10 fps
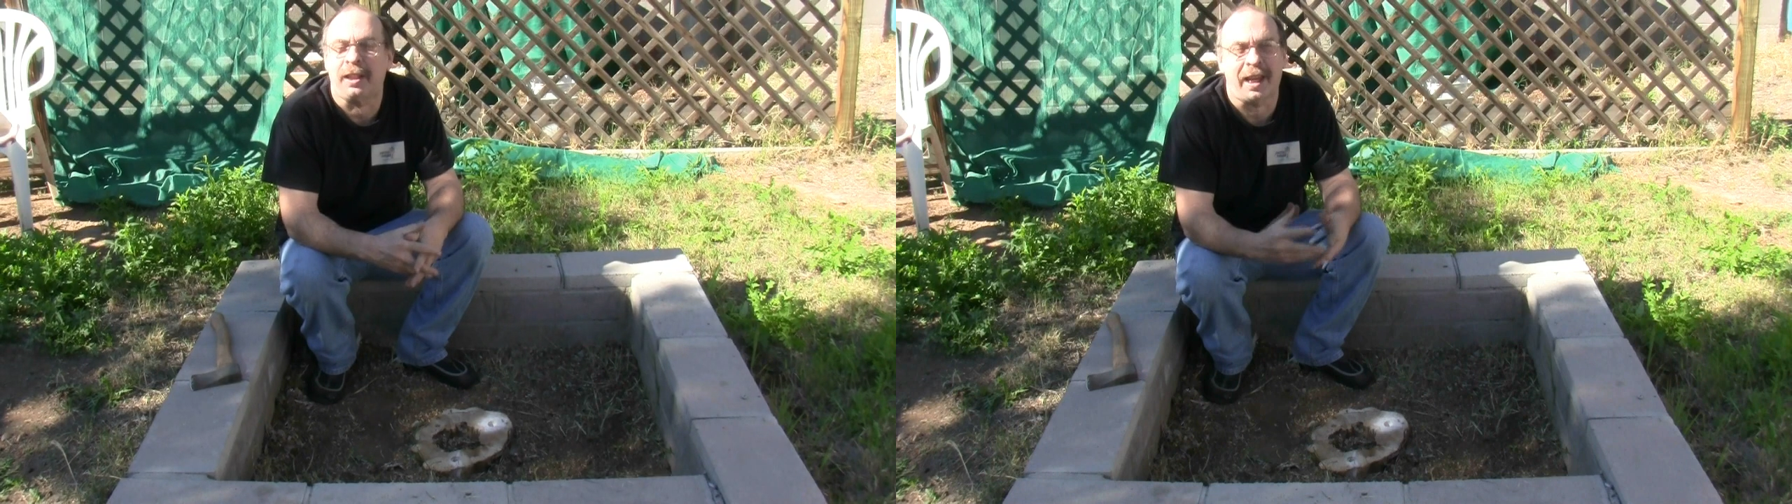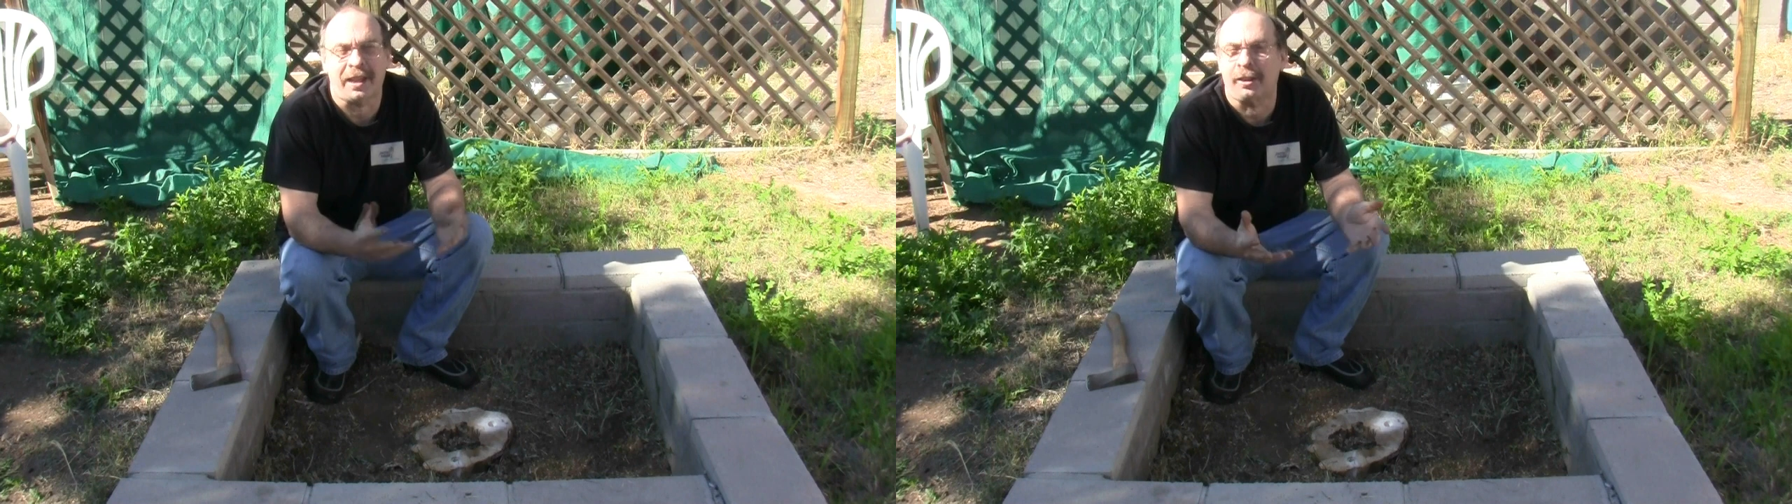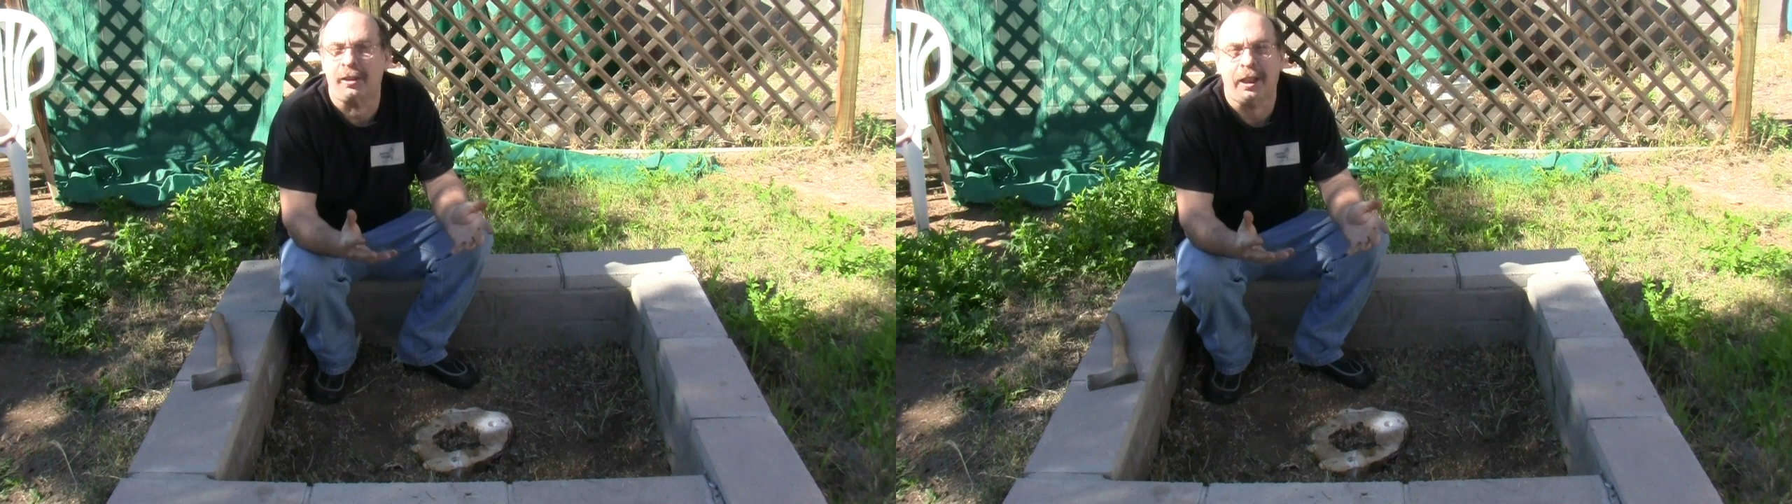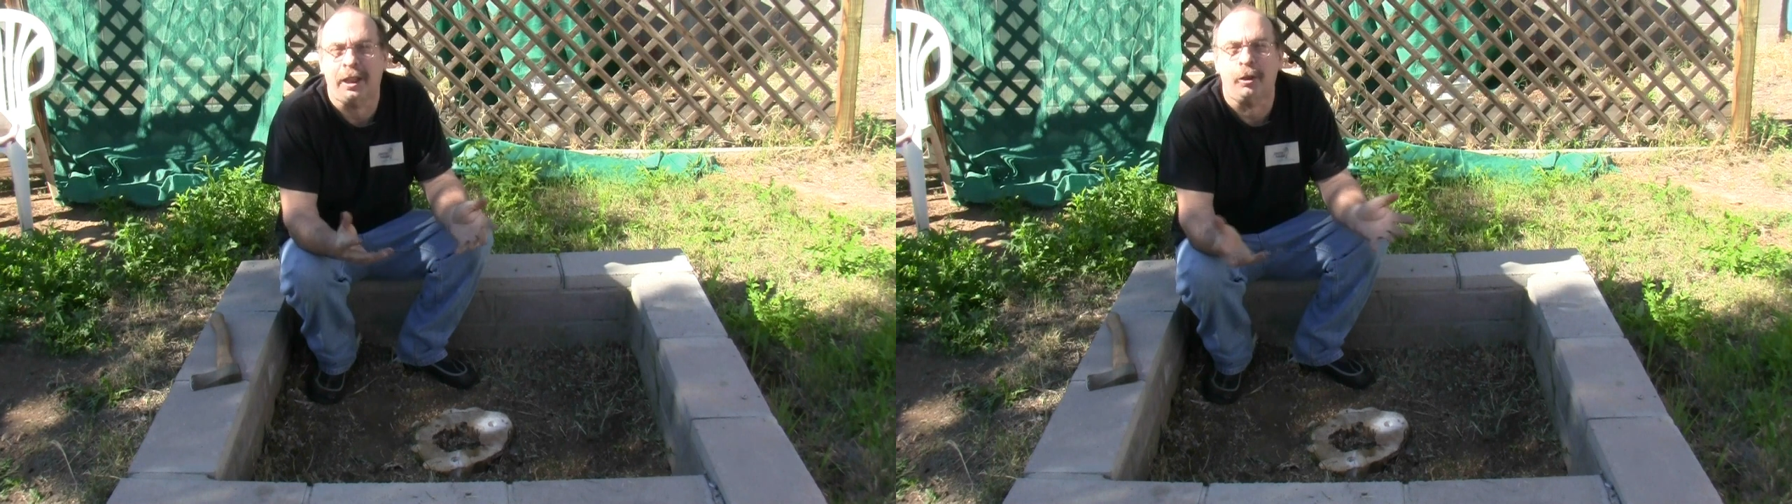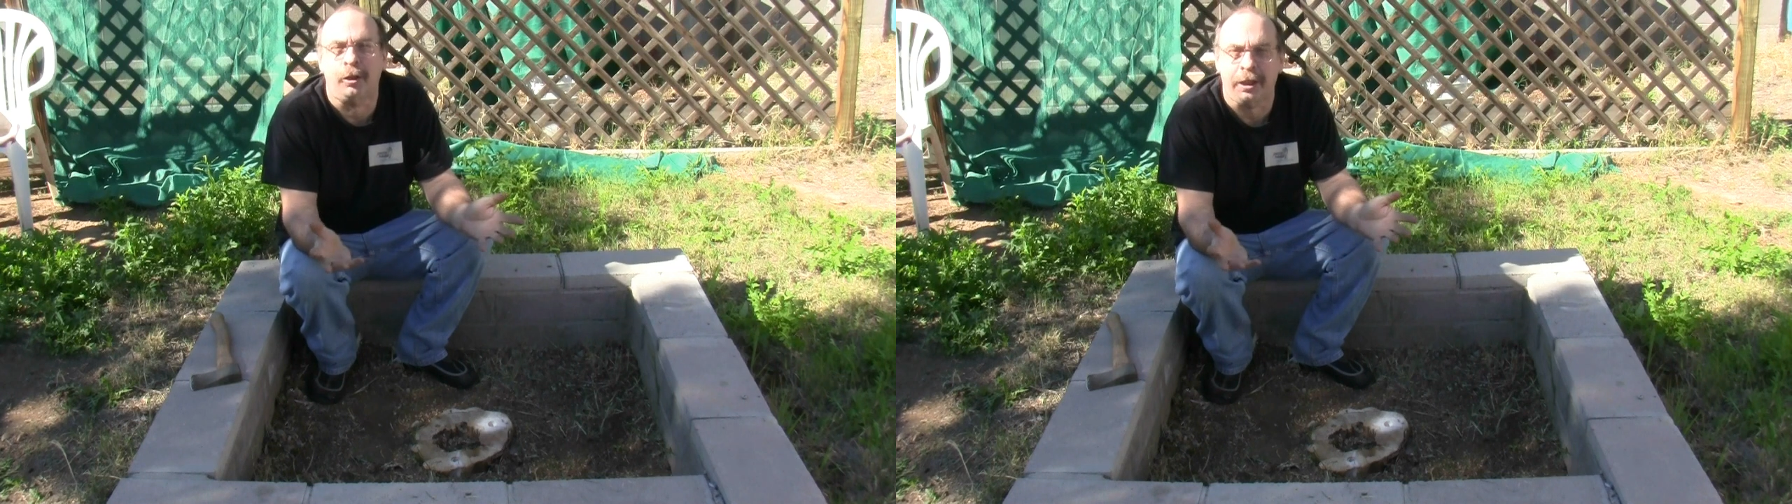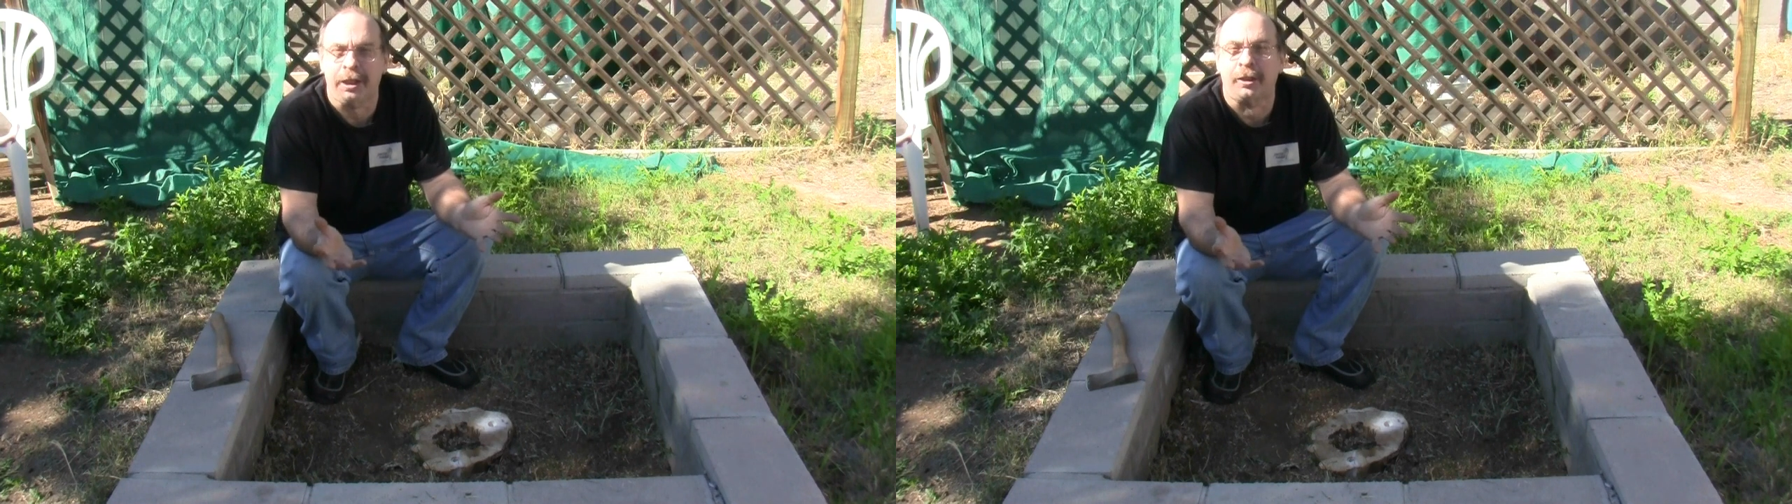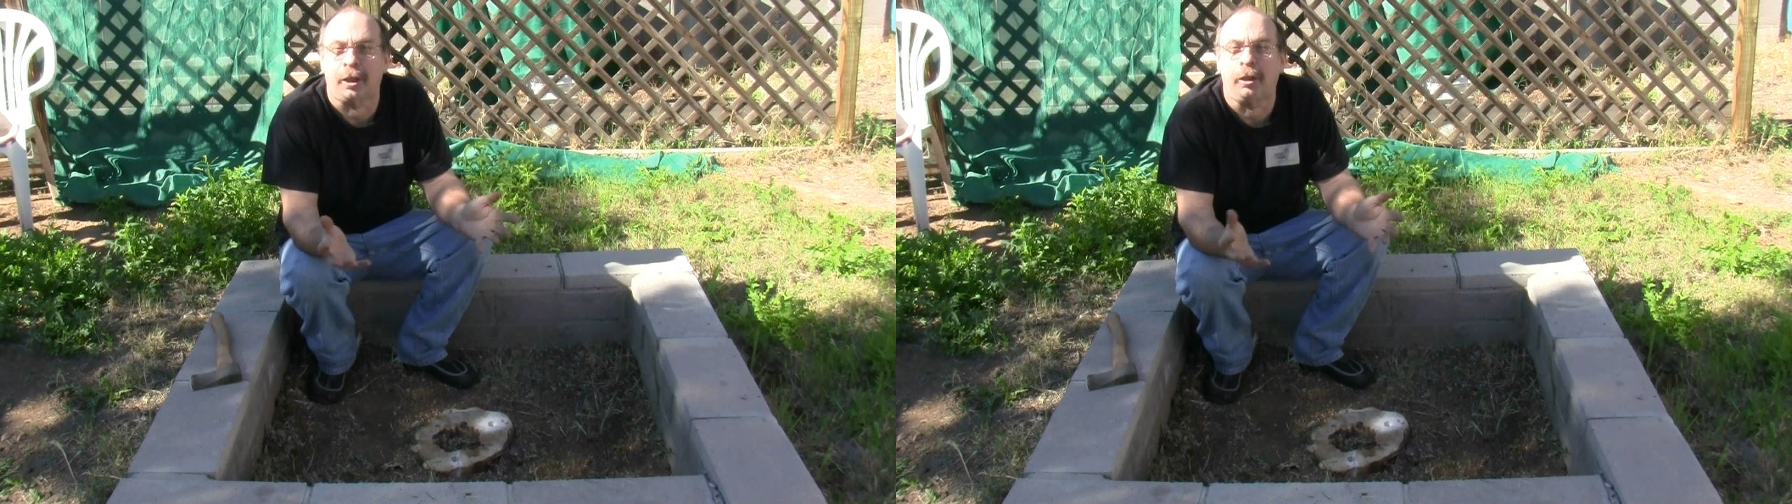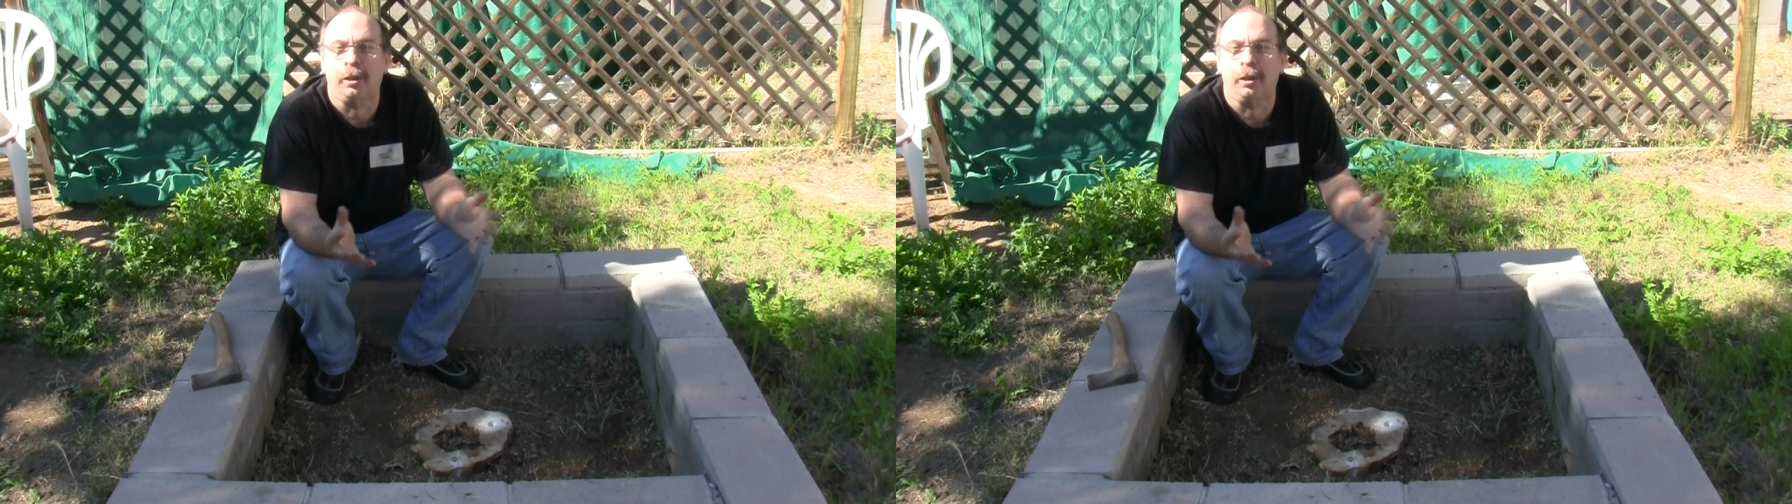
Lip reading: gasoline or diesel.